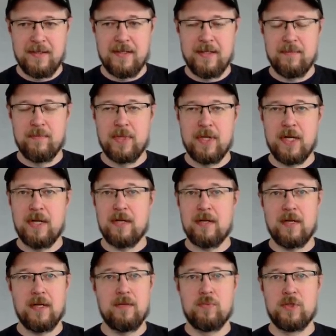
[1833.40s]

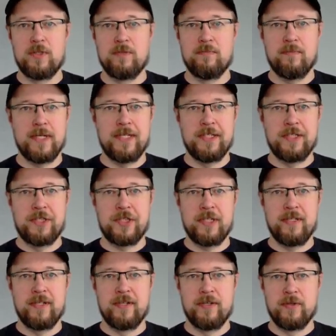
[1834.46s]
I wouldn't mind
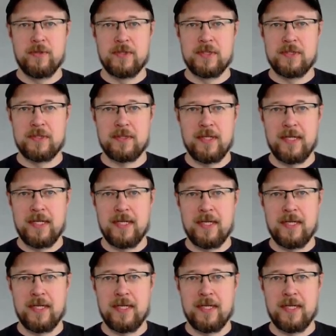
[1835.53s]
sharing the notes,